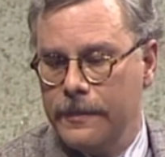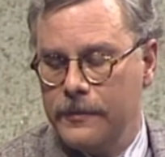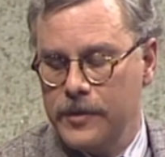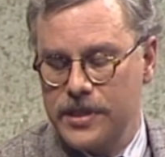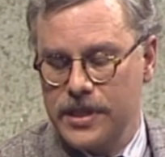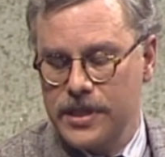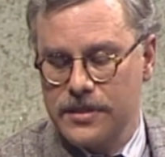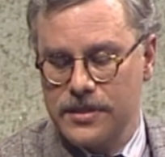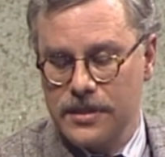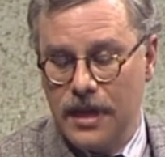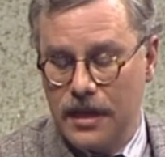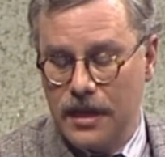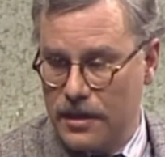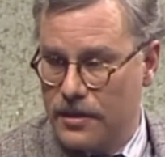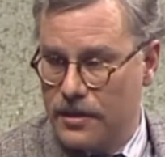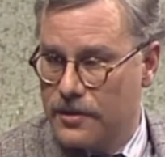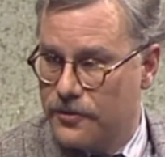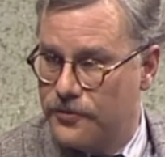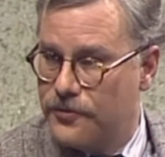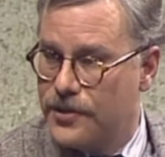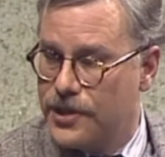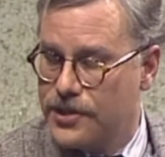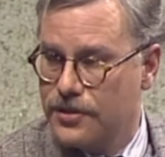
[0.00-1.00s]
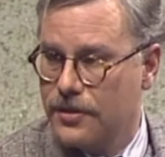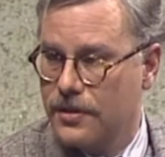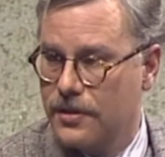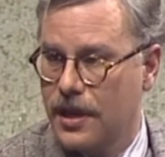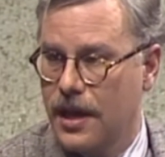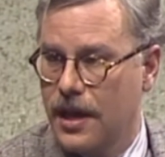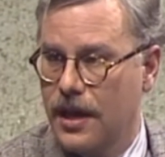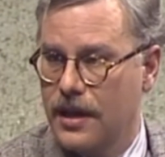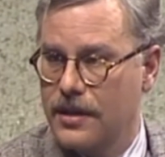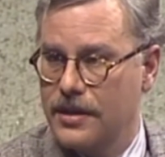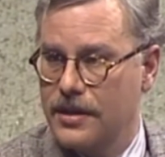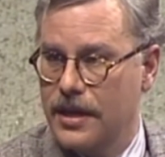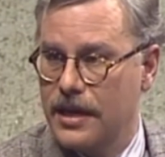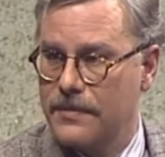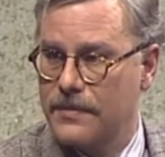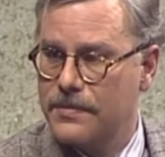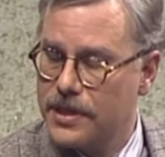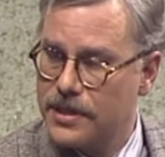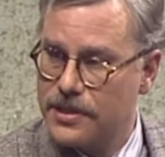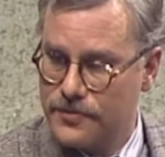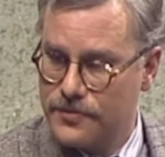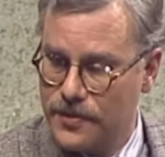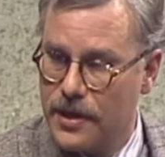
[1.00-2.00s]
which it's not an official
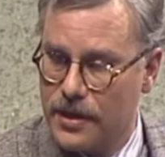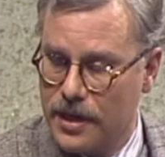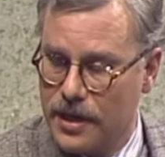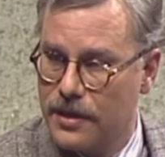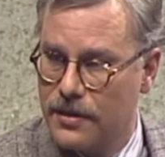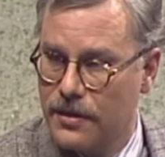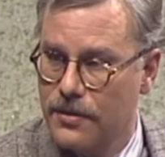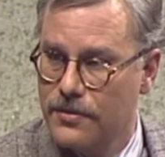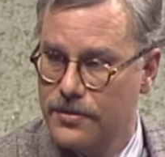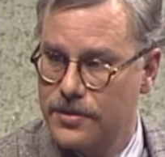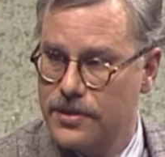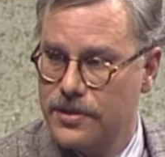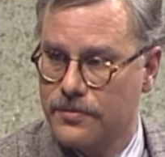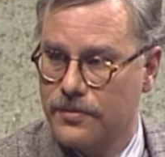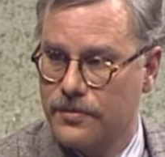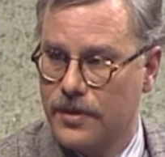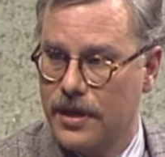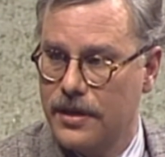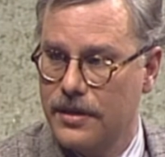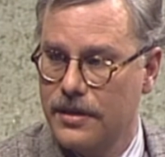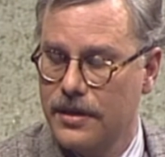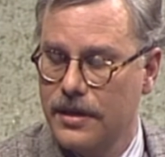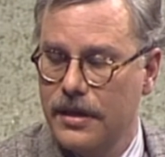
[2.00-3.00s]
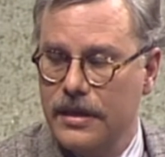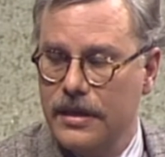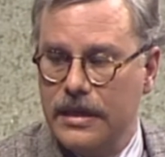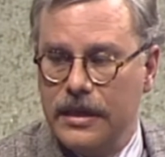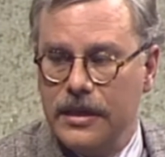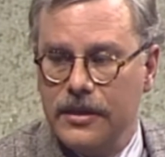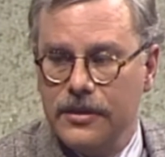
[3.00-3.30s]
contact, but it's fairly close to one,